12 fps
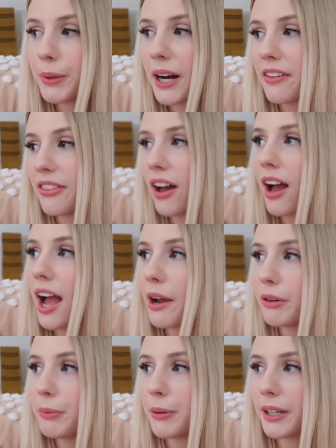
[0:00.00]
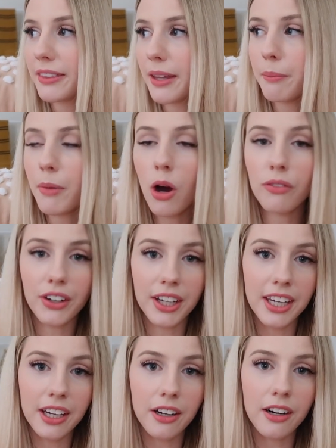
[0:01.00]
but I thought I would bring them over
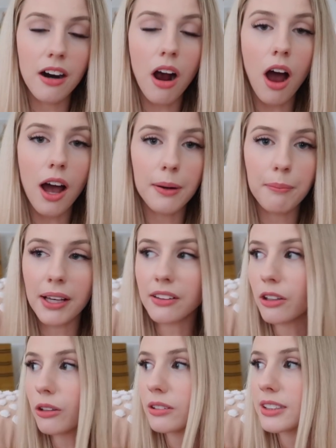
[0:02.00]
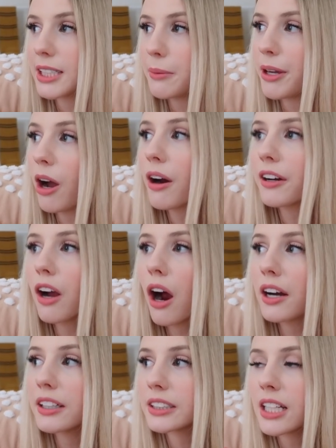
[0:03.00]
here on my little TBR
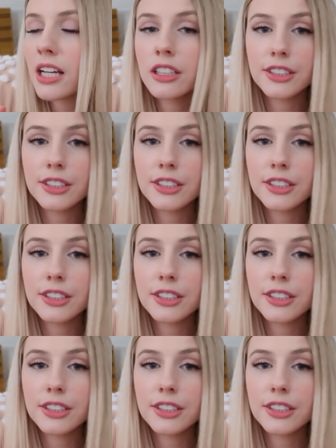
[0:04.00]
cart,